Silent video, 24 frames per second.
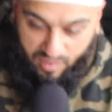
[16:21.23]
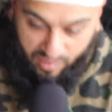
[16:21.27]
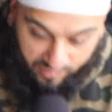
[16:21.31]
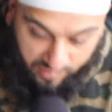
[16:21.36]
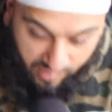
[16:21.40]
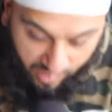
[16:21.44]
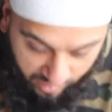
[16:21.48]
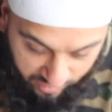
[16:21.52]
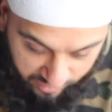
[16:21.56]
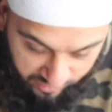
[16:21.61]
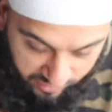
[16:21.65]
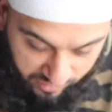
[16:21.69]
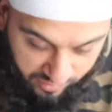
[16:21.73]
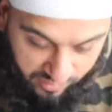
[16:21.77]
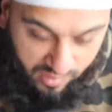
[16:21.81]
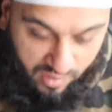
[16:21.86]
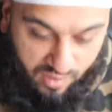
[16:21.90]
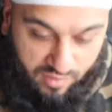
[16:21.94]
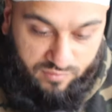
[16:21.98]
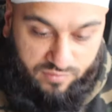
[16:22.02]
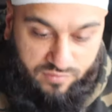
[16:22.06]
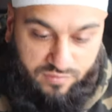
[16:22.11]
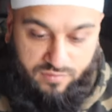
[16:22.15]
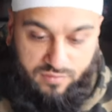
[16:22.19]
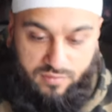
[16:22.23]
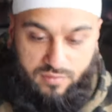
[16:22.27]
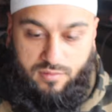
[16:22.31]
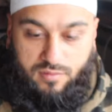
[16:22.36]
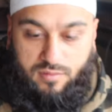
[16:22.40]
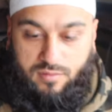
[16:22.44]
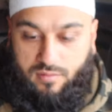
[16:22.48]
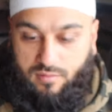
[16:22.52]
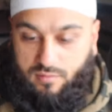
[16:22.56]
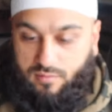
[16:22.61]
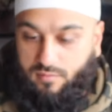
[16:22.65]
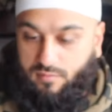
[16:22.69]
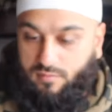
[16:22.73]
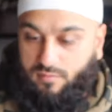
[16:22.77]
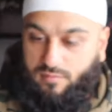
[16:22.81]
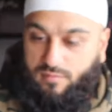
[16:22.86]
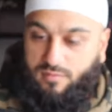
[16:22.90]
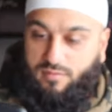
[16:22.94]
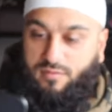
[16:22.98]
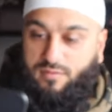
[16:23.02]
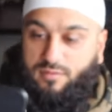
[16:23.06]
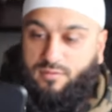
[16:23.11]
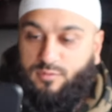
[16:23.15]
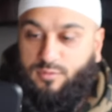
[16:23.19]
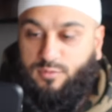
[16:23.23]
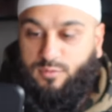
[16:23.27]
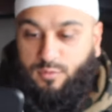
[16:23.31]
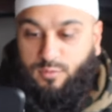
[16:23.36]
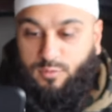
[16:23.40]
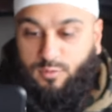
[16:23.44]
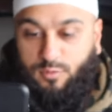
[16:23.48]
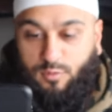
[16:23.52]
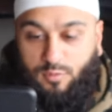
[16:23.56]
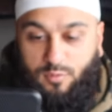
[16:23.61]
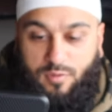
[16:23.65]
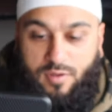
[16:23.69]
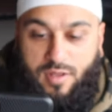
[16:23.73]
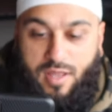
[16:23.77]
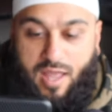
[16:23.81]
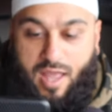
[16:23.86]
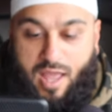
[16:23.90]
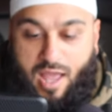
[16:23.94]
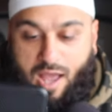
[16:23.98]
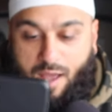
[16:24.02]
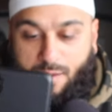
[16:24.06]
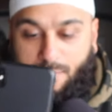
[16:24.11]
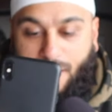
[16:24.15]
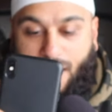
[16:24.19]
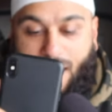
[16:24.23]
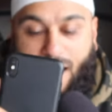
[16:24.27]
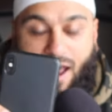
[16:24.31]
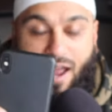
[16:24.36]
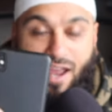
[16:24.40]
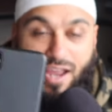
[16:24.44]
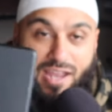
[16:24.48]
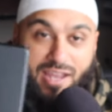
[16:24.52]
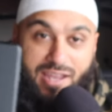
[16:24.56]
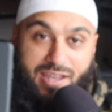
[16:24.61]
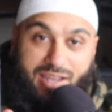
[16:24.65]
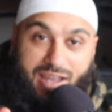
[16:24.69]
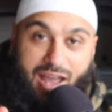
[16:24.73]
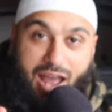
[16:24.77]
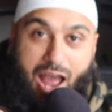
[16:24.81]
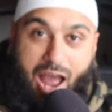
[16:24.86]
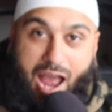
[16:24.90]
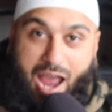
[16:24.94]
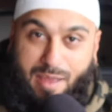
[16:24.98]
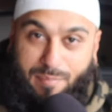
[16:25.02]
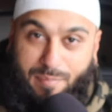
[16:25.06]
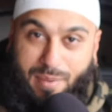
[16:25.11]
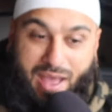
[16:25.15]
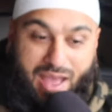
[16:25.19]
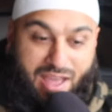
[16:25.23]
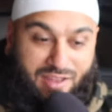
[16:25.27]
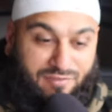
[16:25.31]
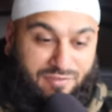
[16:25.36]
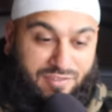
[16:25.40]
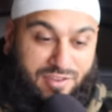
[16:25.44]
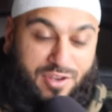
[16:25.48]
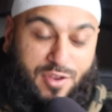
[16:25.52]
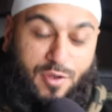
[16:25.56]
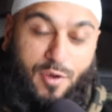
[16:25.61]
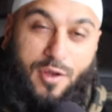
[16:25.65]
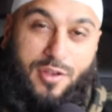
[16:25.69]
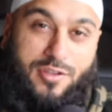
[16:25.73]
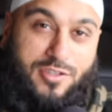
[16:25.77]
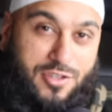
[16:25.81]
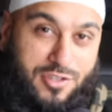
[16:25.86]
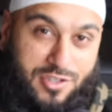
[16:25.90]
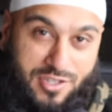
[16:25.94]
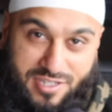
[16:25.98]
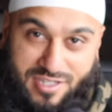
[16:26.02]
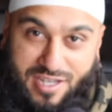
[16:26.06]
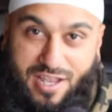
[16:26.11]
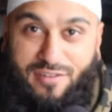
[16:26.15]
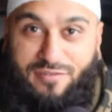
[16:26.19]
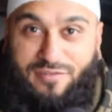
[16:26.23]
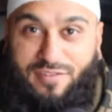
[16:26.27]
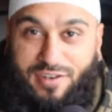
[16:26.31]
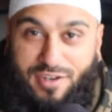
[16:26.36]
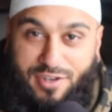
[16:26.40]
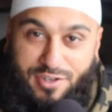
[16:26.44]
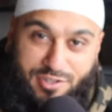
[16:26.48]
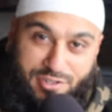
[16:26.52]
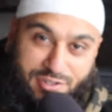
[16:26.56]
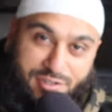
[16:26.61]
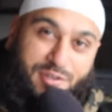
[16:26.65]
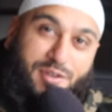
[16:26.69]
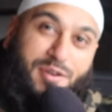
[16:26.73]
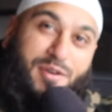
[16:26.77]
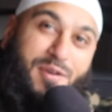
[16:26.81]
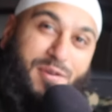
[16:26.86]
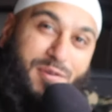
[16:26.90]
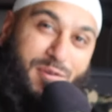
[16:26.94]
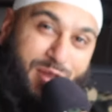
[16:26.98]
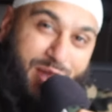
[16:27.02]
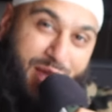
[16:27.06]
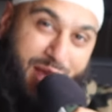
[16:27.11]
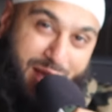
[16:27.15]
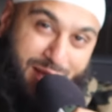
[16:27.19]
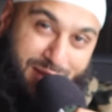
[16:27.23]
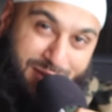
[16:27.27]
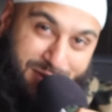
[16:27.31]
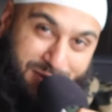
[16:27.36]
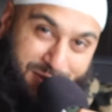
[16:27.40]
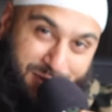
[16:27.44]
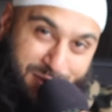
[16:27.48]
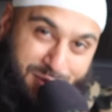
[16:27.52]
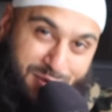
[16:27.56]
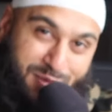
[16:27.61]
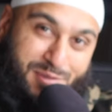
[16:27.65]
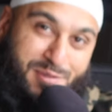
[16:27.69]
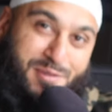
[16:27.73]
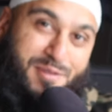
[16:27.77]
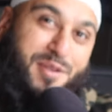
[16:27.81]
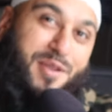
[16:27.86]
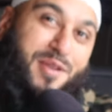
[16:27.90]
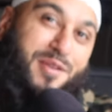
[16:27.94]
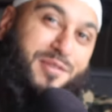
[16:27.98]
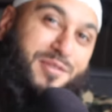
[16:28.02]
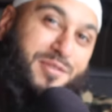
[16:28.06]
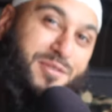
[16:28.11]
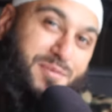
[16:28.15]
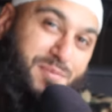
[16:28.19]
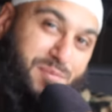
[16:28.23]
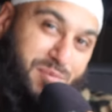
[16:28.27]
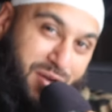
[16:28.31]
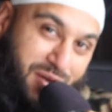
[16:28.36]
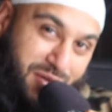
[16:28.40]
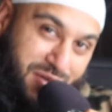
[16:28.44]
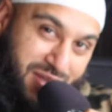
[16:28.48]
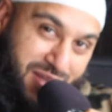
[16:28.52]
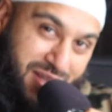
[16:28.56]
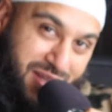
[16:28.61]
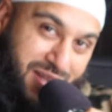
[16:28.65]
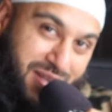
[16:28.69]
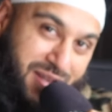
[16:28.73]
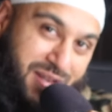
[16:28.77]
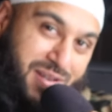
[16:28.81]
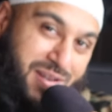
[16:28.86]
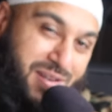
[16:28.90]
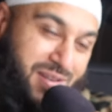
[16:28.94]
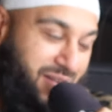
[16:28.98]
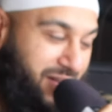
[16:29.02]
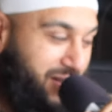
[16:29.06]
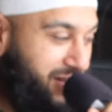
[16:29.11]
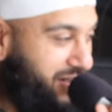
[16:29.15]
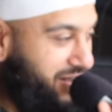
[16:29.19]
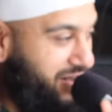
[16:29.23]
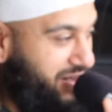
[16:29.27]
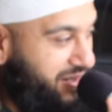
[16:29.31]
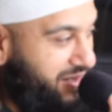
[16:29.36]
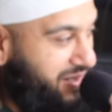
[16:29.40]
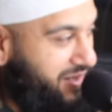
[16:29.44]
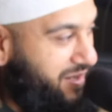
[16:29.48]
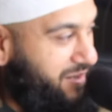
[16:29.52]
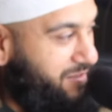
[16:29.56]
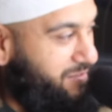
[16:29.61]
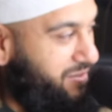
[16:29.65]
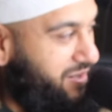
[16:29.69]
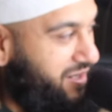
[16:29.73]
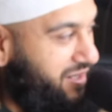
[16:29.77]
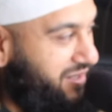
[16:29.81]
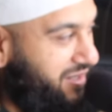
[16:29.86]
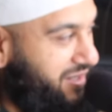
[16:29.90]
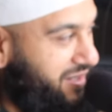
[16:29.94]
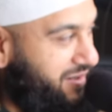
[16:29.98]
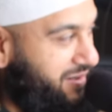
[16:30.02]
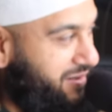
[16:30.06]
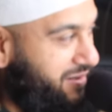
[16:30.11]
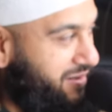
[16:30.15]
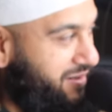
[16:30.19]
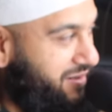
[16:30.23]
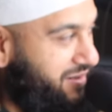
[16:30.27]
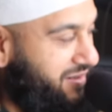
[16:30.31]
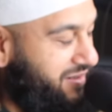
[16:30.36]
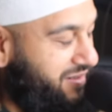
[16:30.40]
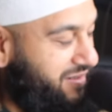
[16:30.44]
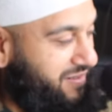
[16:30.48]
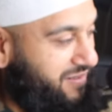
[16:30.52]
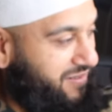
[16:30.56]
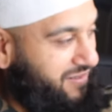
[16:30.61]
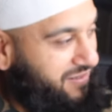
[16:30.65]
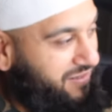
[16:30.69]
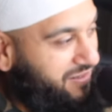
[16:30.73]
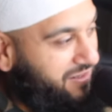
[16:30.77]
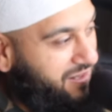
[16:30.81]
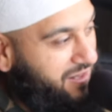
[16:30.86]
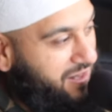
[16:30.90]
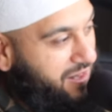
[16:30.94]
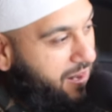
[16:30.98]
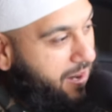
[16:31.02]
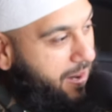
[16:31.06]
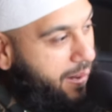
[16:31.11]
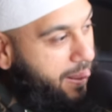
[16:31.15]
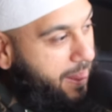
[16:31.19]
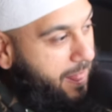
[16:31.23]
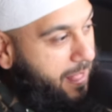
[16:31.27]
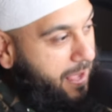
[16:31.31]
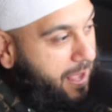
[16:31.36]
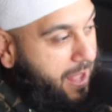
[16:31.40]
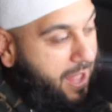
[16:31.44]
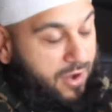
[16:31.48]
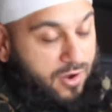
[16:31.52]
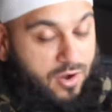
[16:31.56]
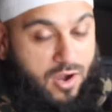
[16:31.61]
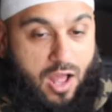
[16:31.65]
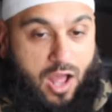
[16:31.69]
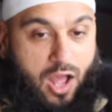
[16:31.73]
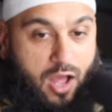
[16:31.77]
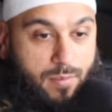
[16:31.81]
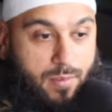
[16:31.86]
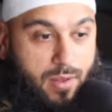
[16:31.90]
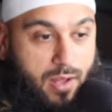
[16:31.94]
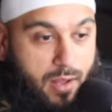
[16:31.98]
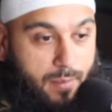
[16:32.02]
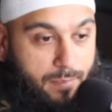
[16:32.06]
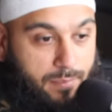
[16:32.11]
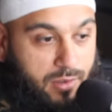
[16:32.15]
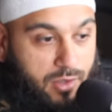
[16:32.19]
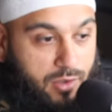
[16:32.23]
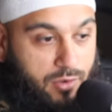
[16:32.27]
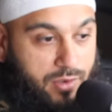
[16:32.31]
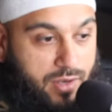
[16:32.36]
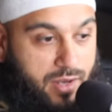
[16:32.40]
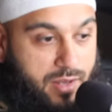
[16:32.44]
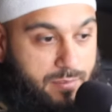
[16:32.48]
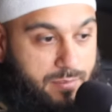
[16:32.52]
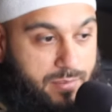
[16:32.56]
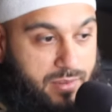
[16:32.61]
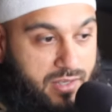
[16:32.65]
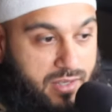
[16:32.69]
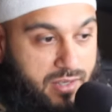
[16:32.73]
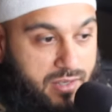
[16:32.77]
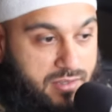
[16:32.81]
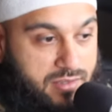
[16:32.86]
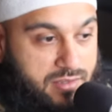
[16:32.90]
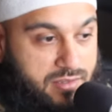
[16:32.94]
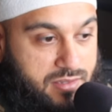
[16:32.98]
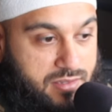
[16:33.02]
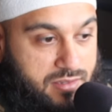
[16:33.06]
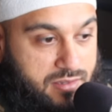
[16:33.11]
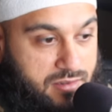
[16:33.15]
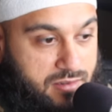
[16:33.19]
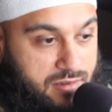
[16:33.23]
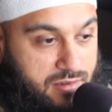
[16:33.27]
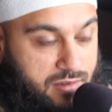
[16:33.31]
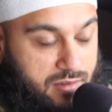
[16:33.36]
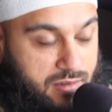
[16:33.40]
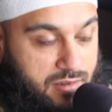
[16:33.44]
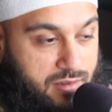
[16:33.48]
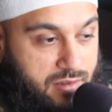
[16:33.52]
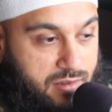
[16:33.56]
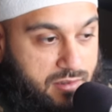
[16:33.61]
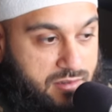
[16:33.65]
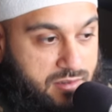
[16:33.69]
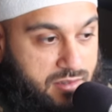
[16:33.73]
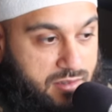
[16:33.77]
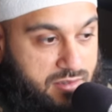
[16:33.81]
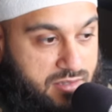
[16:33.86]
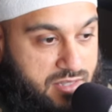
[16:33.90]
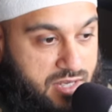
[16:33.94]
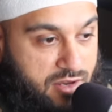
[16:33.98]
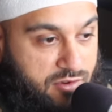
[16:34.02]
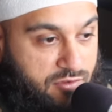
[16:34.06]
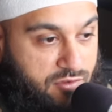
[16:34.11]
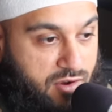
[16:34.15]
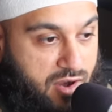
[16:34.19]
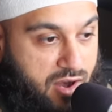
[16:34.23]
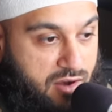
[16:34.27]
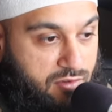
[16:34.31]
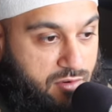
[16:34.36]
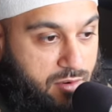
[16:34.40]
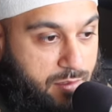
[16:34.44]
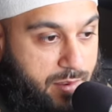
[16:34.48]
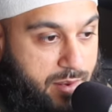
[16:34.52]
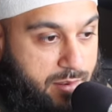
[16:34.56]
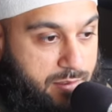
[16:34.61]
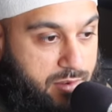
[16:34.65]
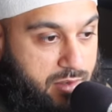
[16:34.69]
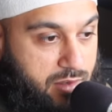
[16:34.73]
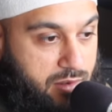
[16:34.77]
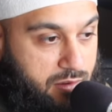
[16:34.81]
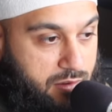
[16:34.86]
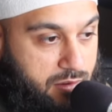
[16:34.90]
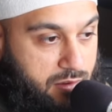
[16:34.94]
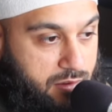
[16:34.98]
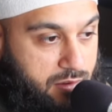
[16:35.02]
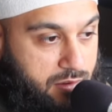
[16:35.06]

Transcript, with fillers: A lot of the love. Oh, my iPad video also just got finished. Oh, yes, yes, brother, brother. I don't know how I'm going to upload it because it's going to take forever, maybe.